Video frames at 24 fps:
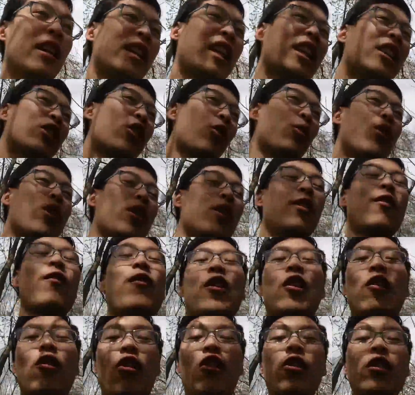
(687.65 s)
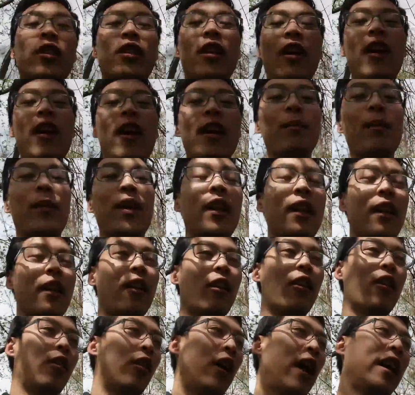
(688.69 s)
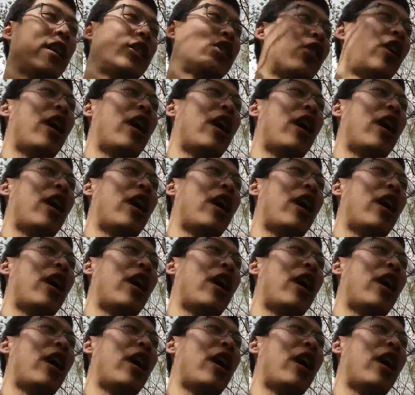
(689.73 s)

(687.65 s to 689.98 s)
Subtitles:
that's how you're gonna feel all the time, at